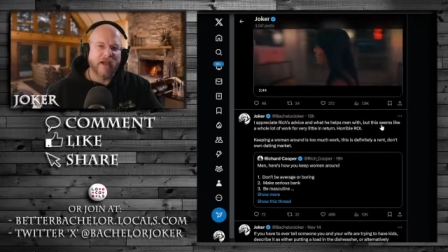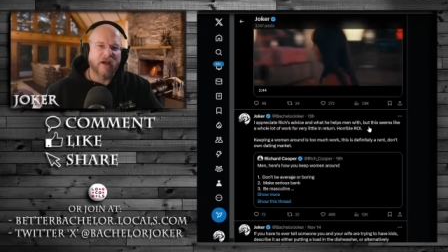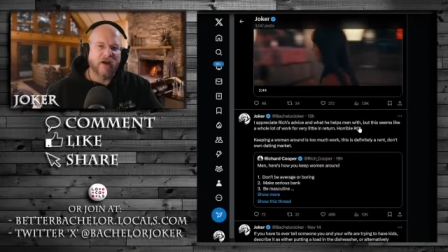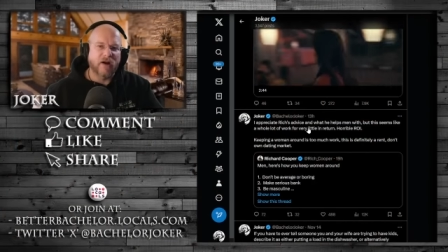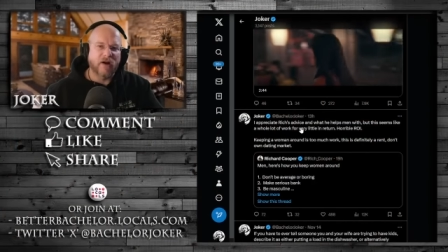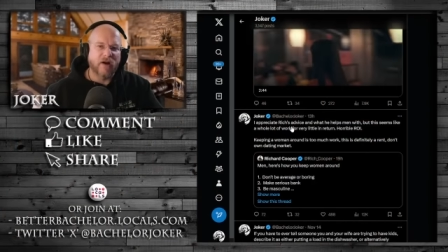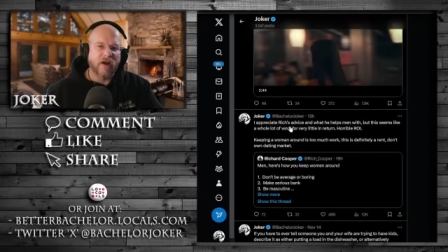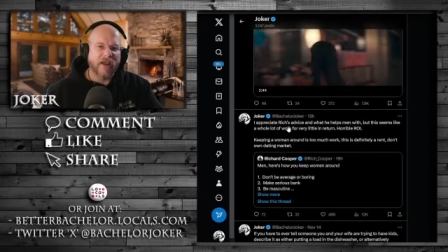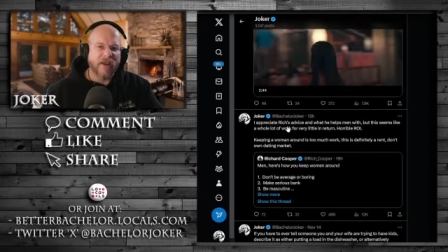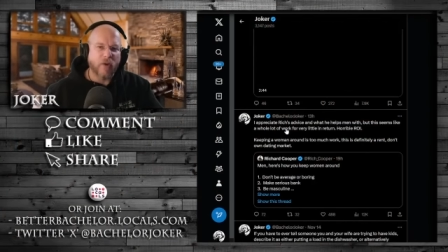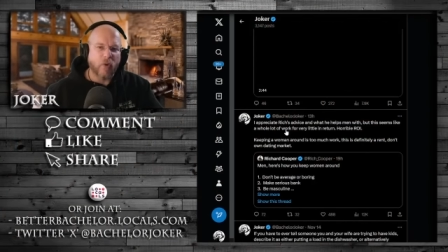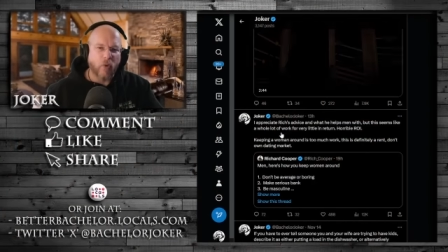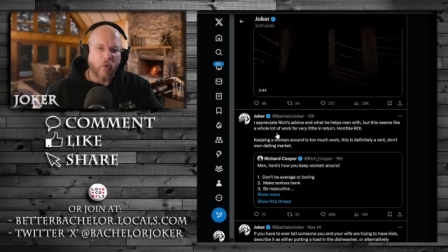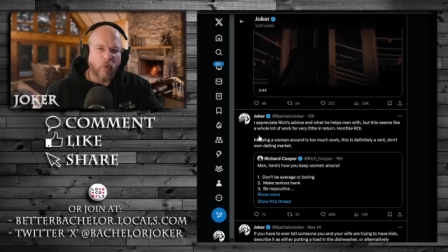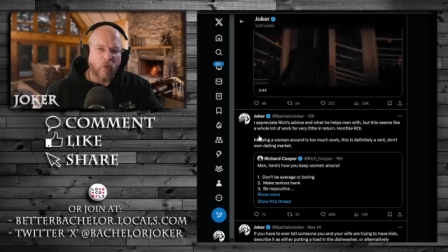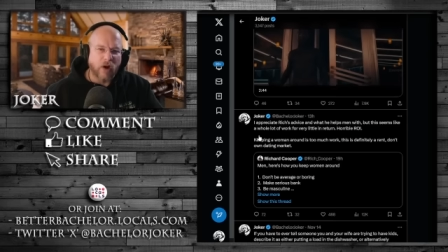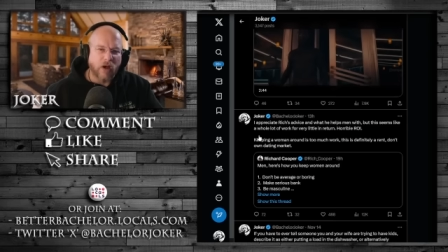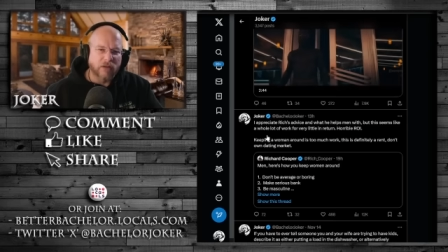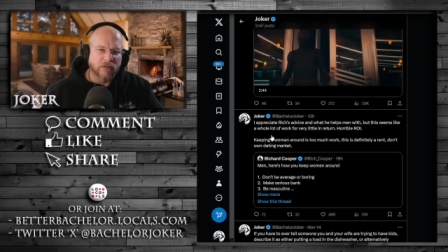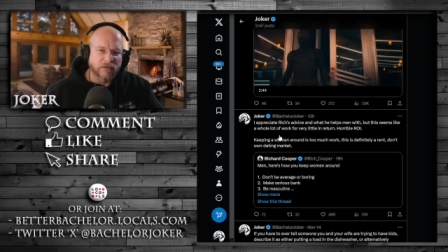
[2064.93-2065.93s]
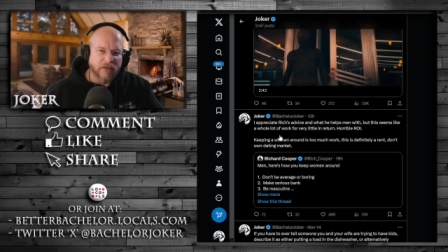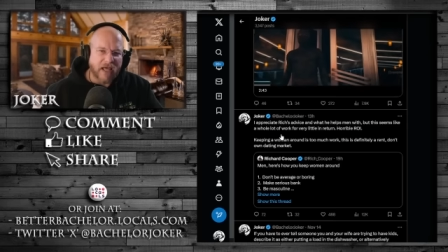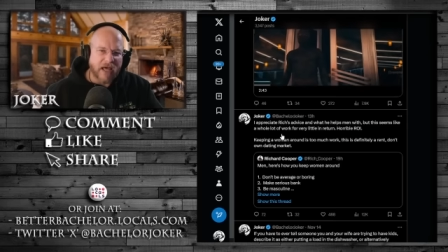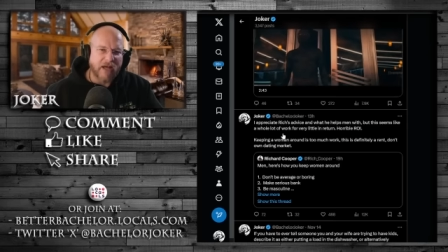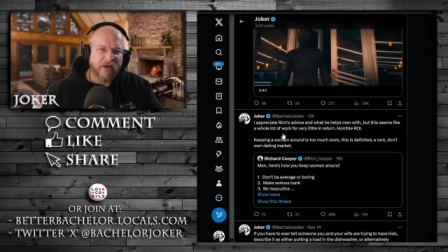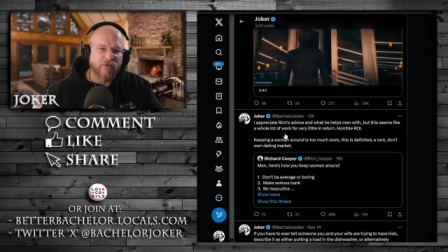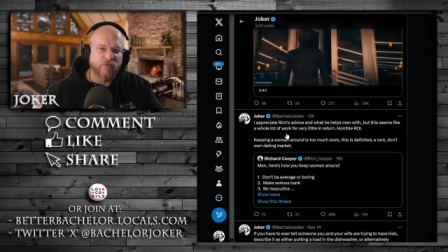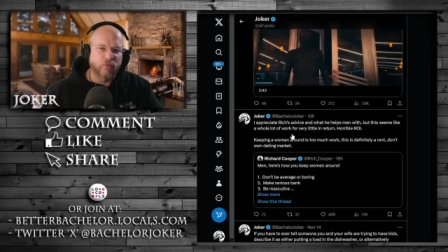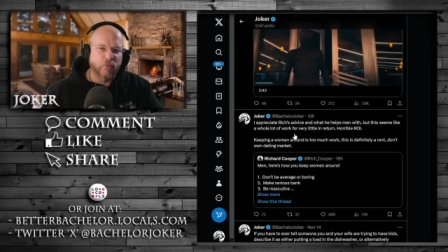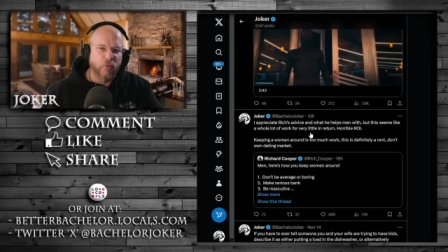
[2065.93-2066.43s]
are a
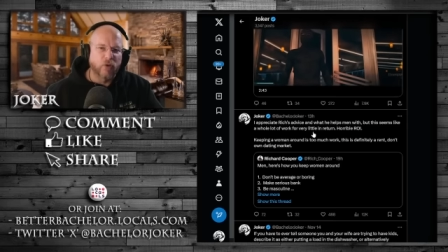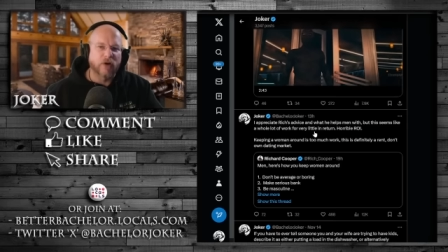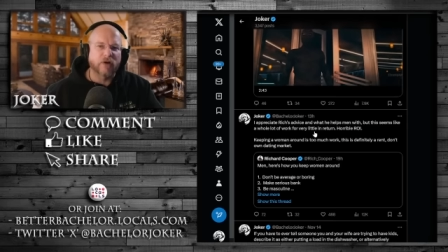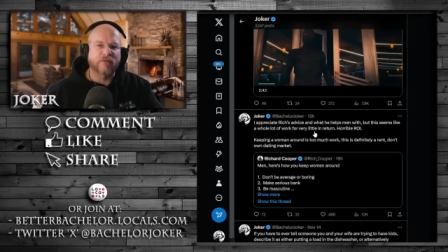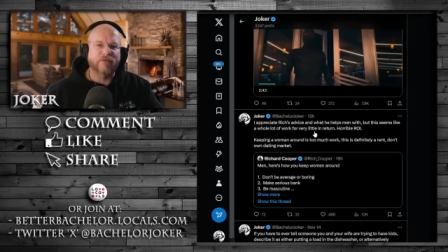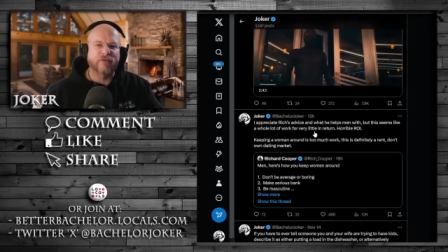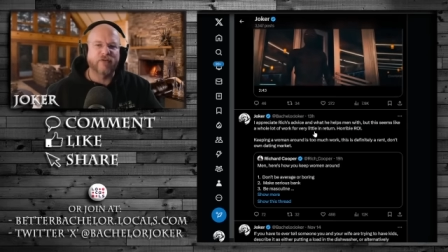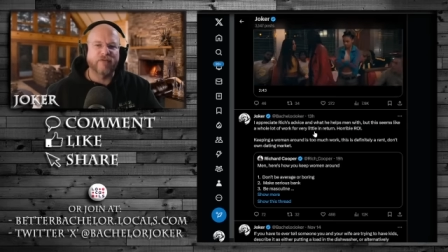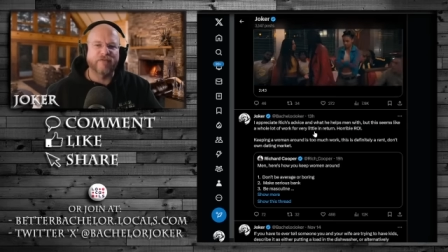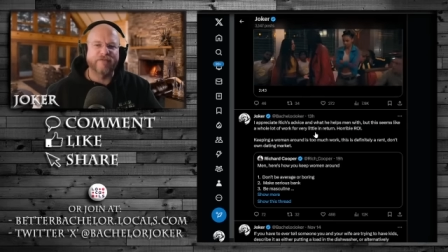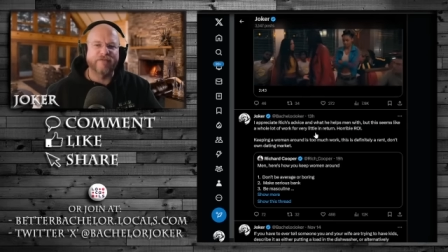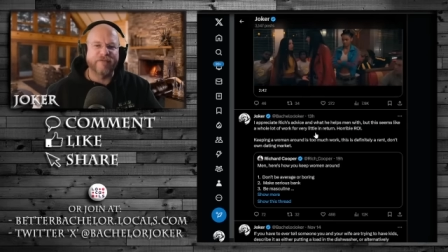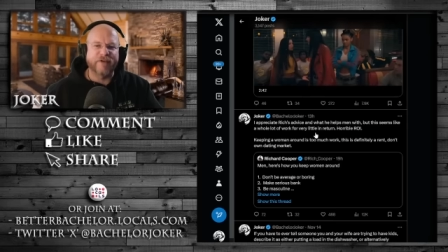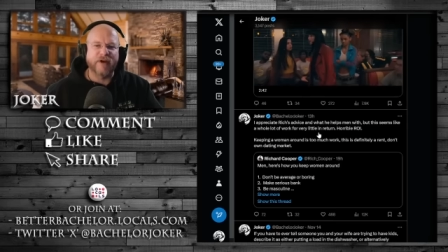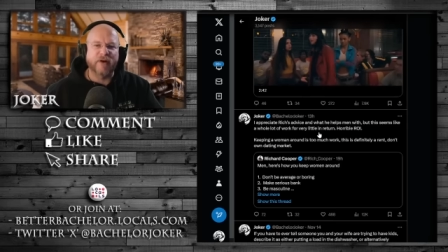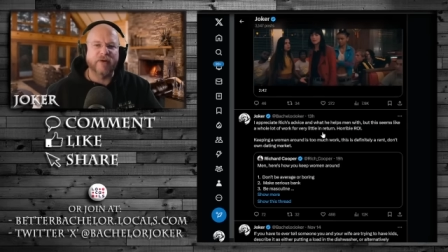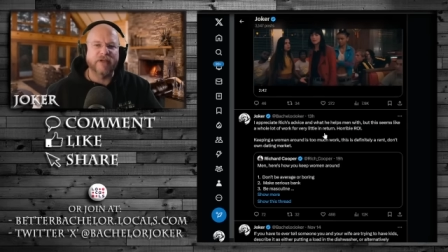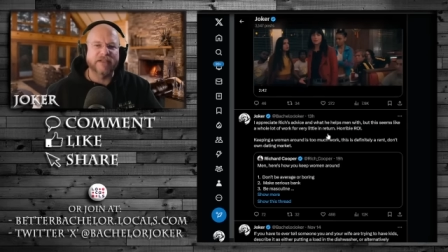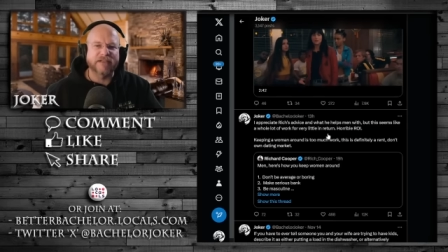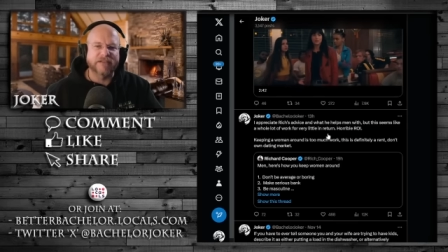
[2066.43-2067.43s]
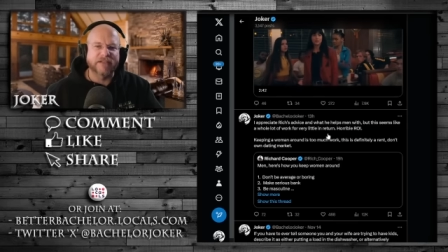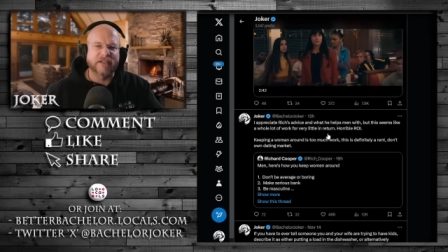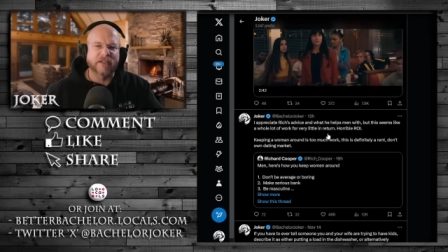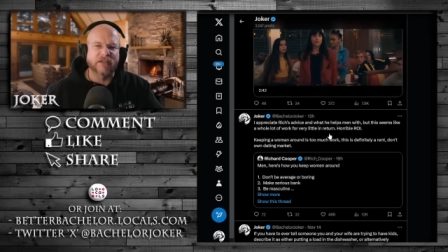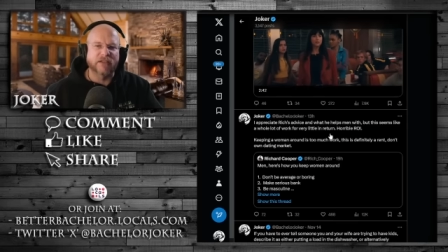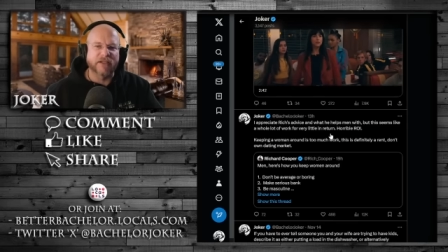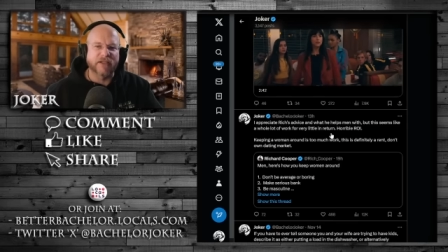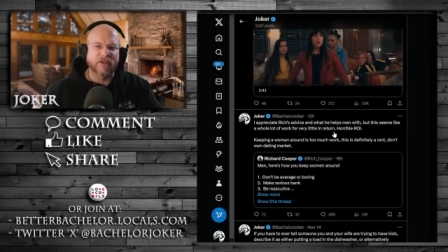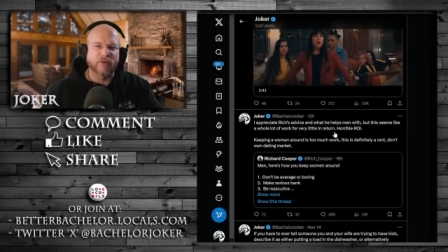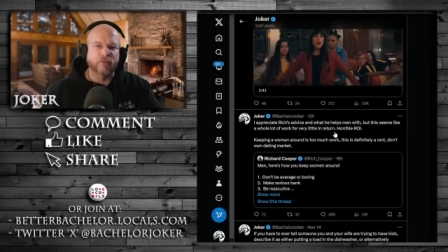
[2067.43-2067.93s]
lot of work for very
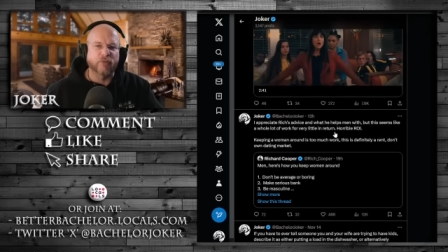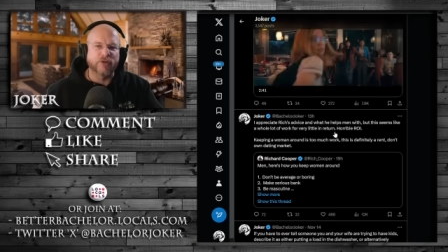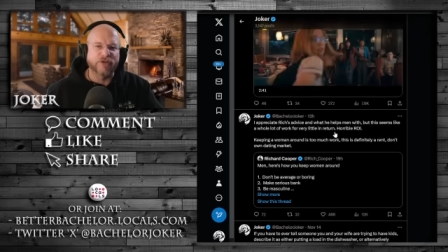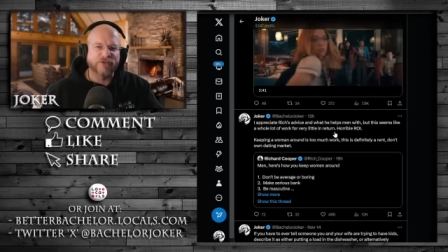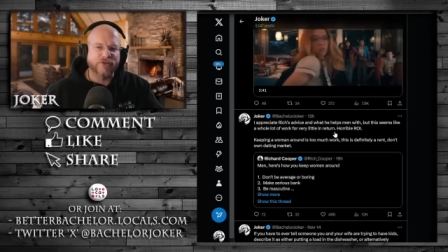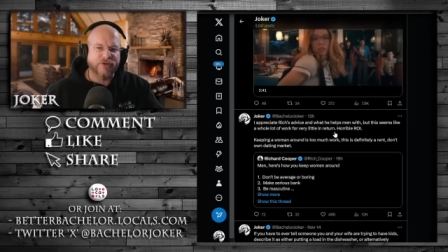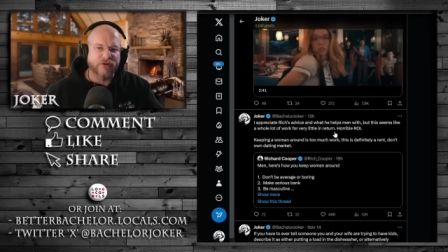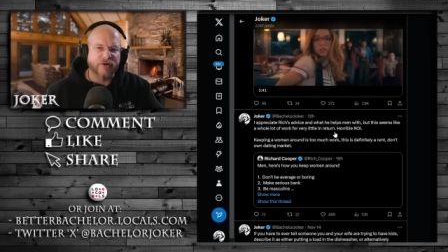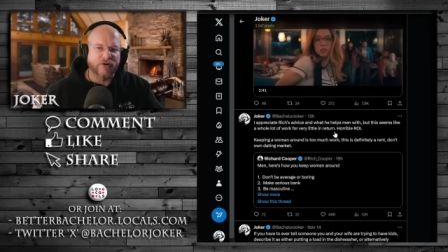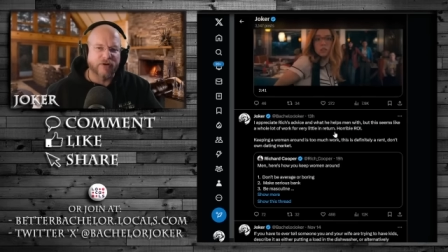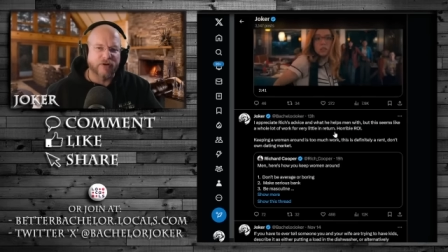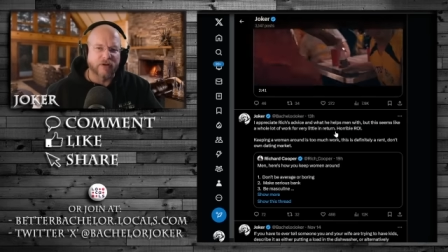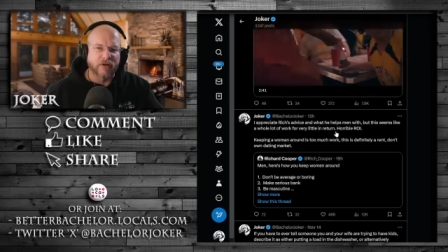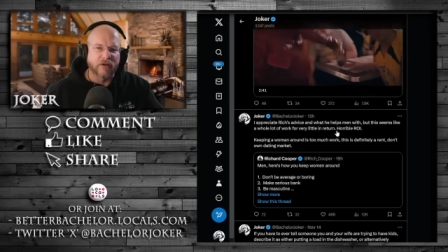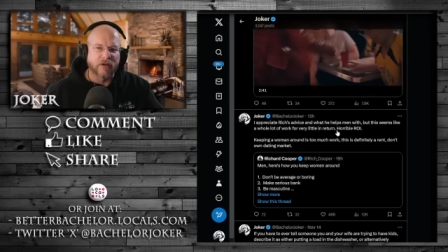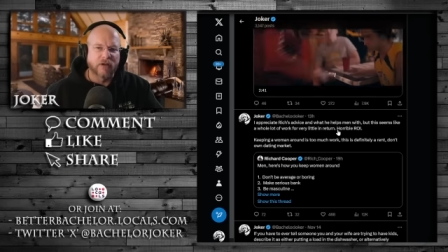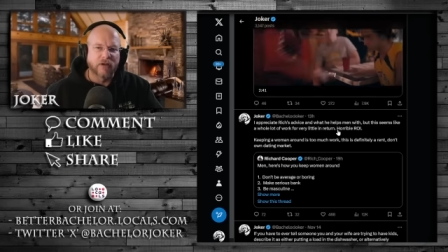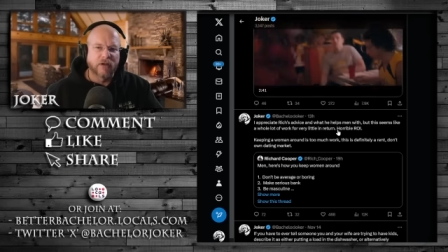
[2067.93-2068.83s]
little in return.